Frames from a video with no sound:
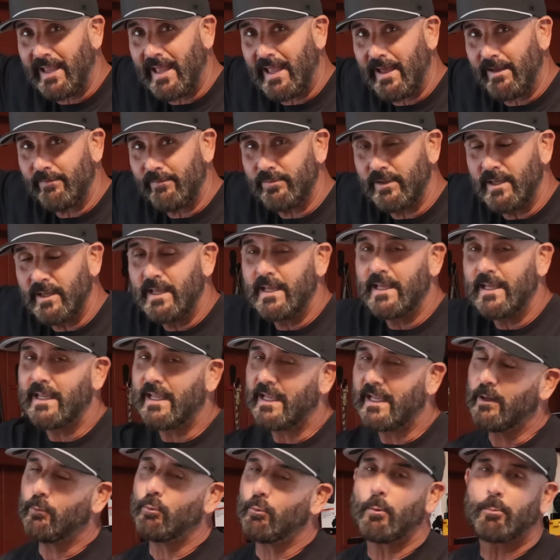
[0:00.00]
have,
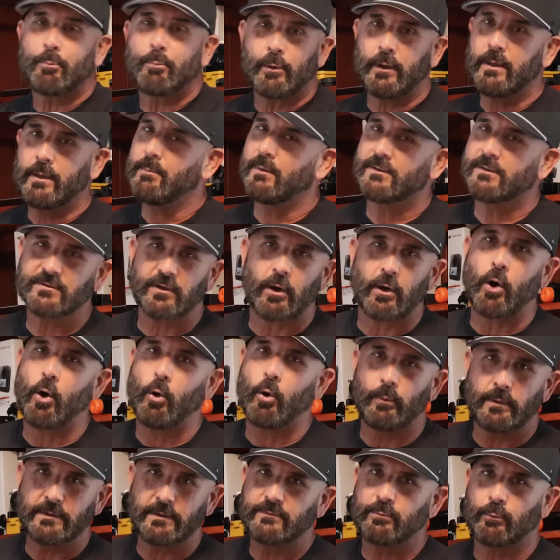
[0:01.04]
it will pretty much
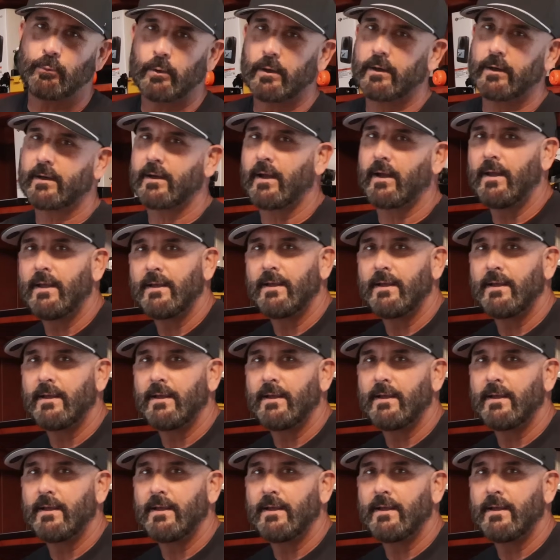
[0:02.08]
always work.